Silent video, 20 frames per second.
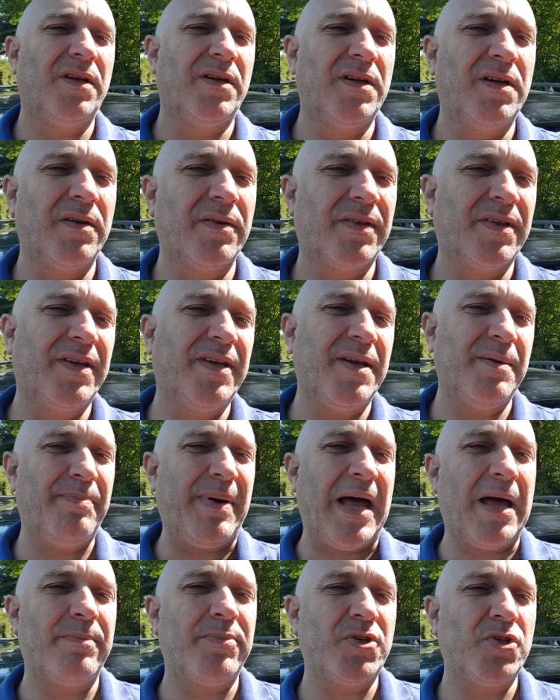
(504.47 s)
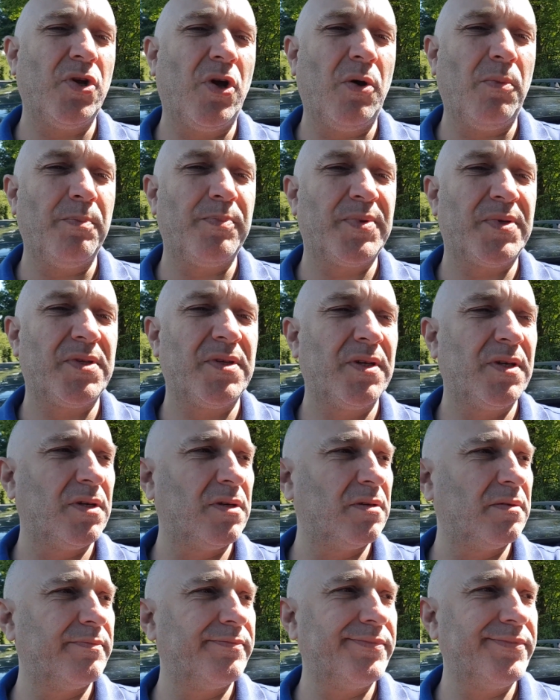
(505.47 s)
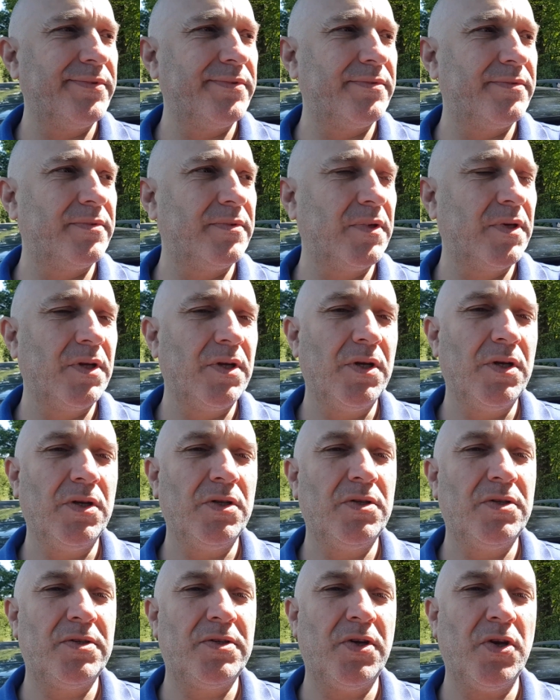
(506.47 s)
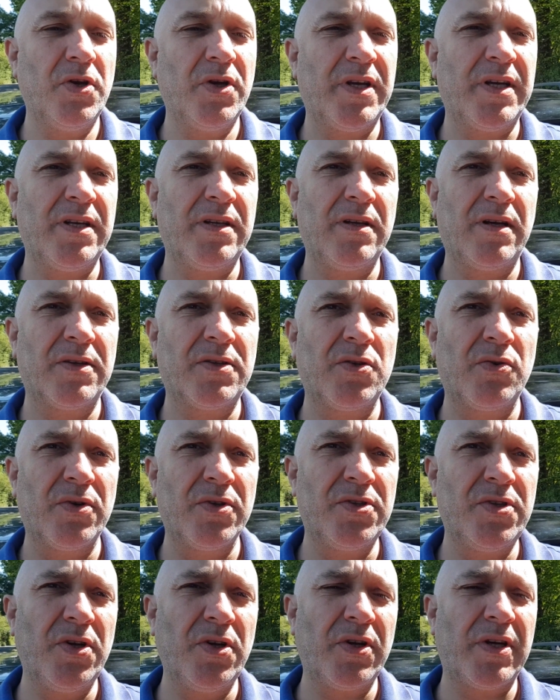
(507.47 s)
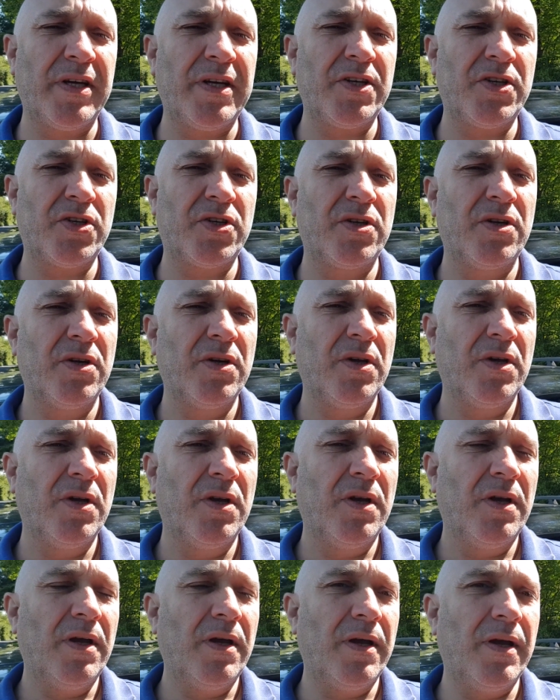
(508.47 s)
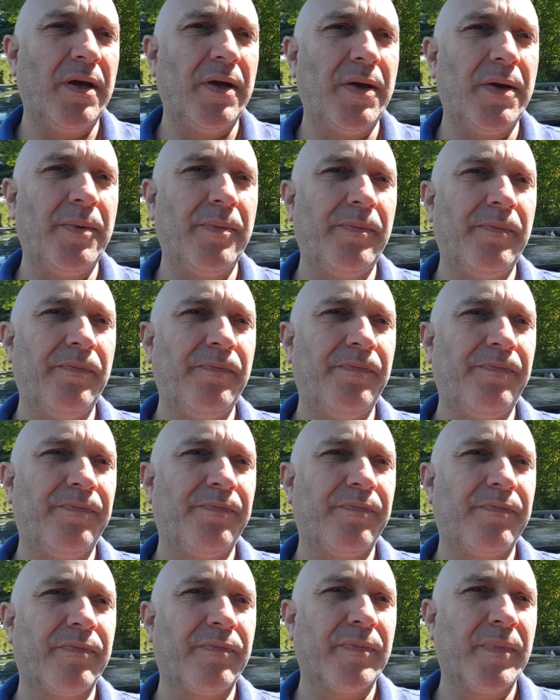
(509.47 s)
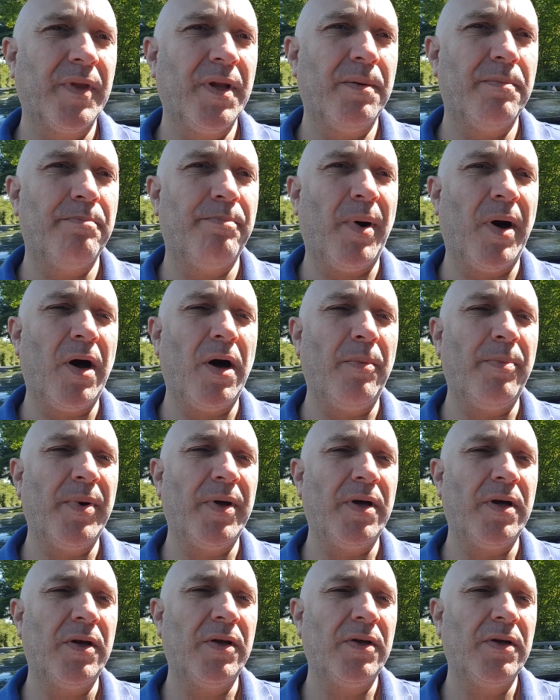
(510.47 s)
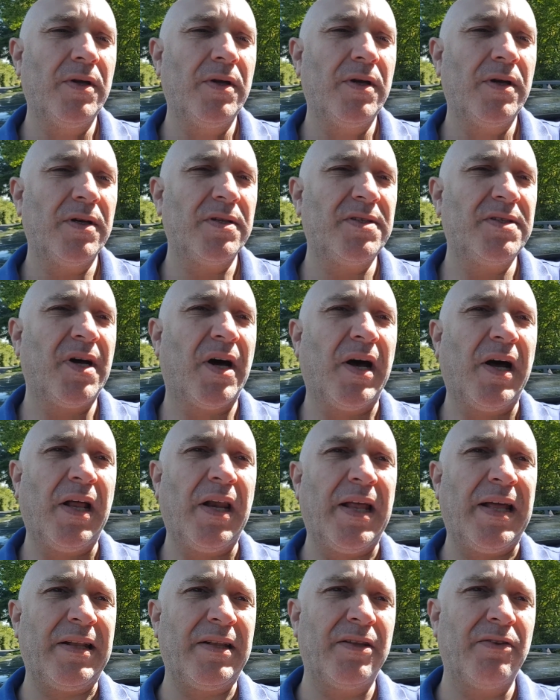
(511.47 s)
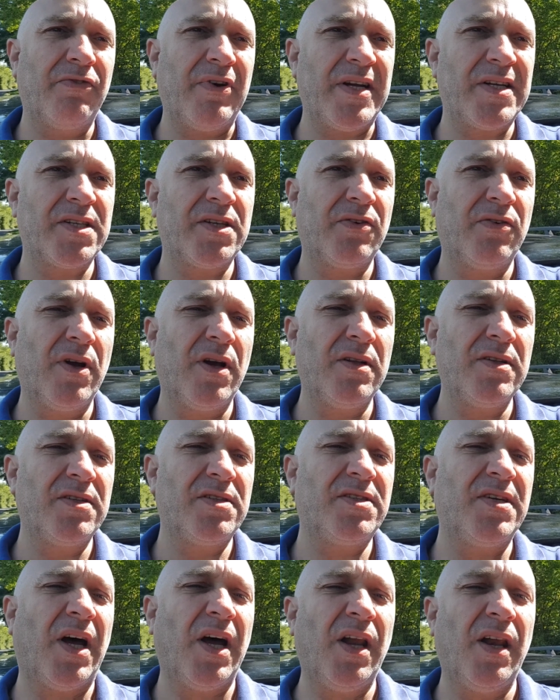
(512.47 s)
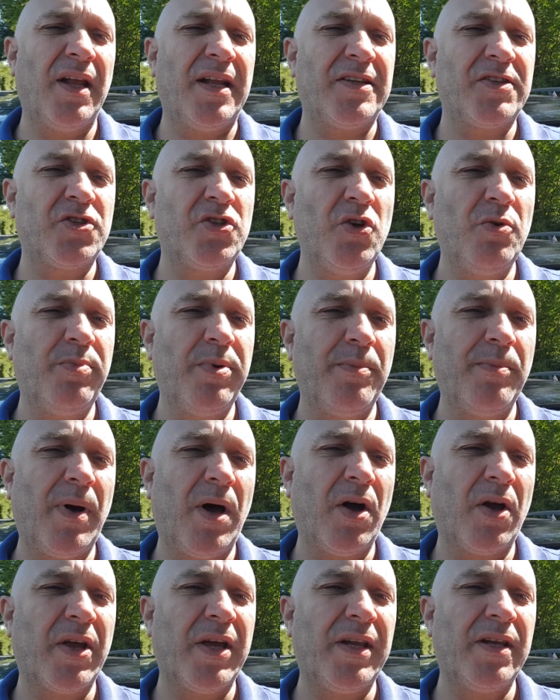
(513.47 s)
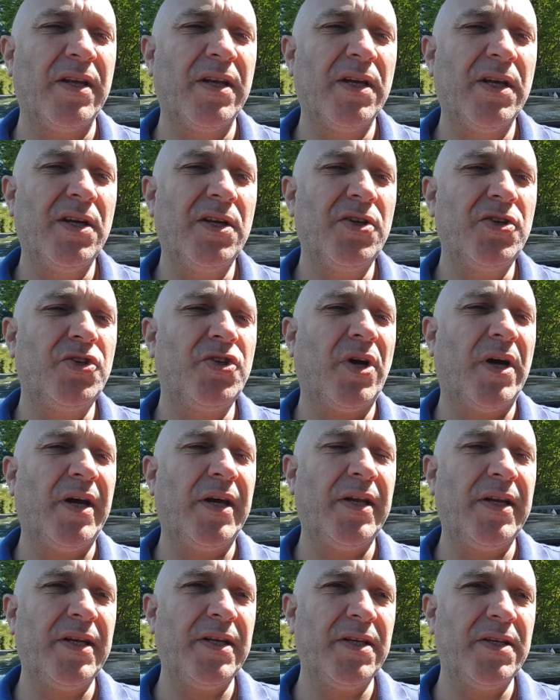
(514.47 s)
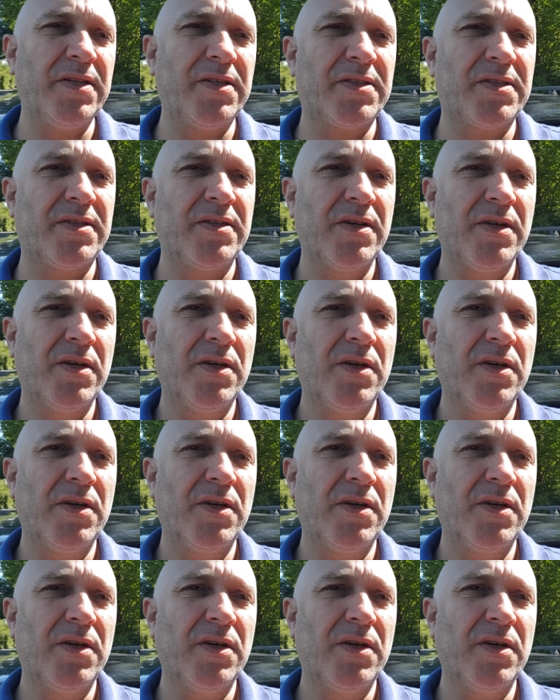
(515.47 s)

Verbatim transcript: there are kebab shops, uh, um, Turkey, I saw a Turkish um, barber, Thailand the restaurant, Thailand supermarket, Chinese